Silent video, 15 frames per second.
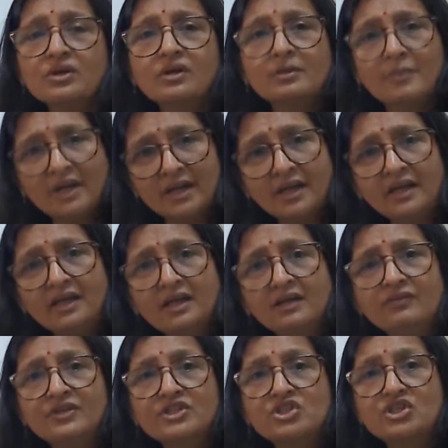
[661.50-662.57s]
on a
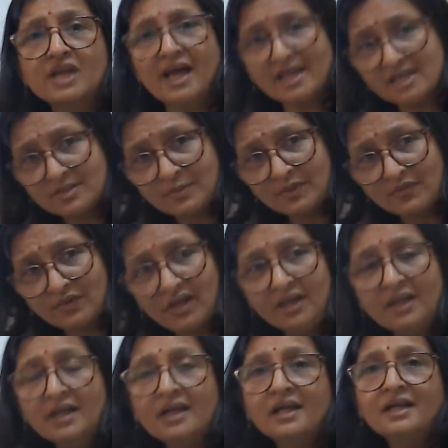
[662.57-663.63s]
material which lies between
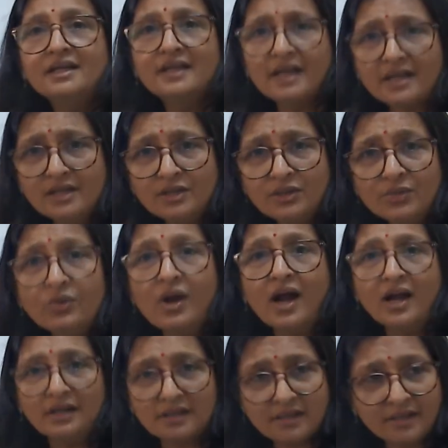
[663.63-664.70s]
10 to
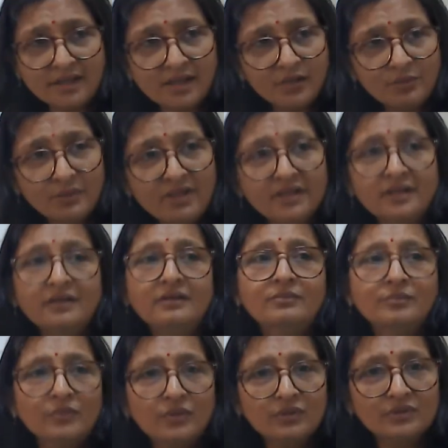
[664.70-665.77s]
100 nanometer,
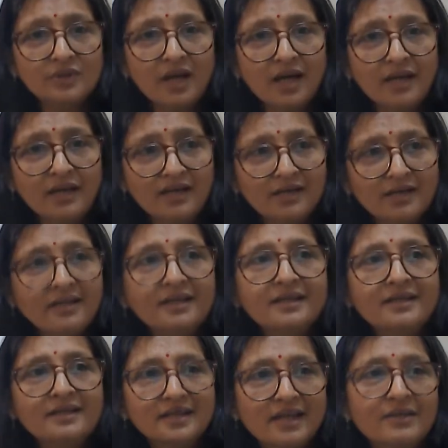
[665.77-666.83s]
both are
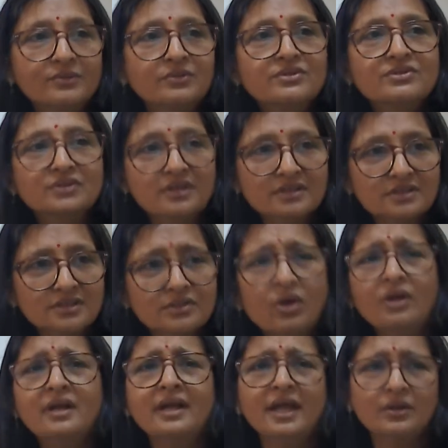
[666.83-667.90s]
nanostructures
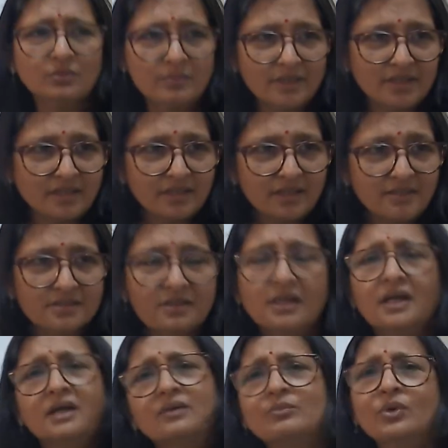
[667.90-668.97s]
or nanomaterials.
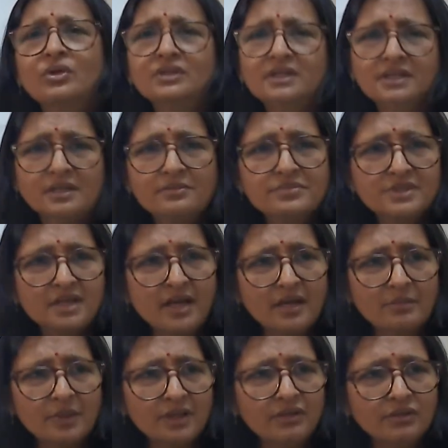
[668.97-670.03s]
Both the terms they
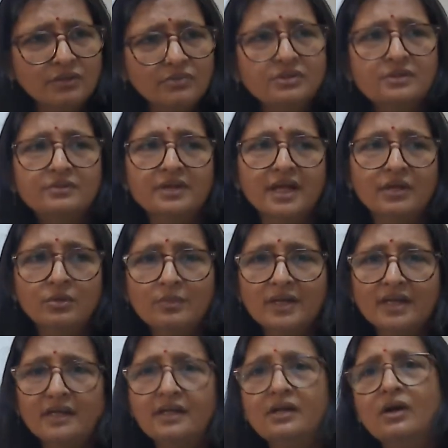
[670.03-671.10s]
are being used,
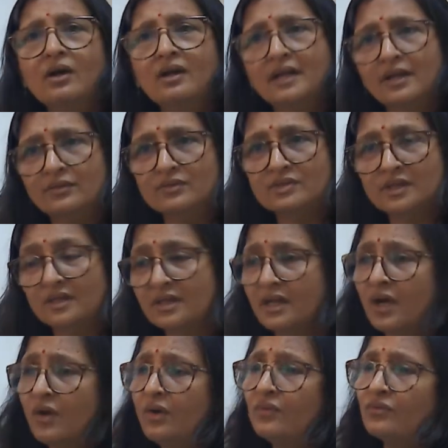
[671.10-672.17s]
nanomaterial or nanostructure.
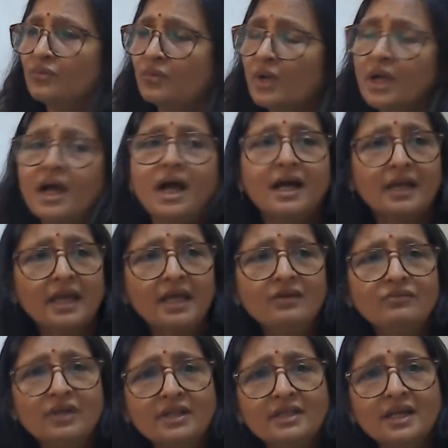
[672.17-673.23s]
Now
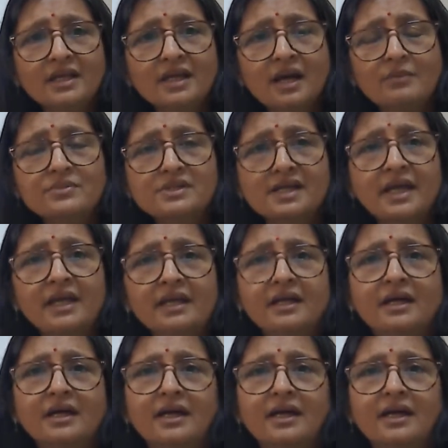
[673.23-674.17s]
again one thing comes like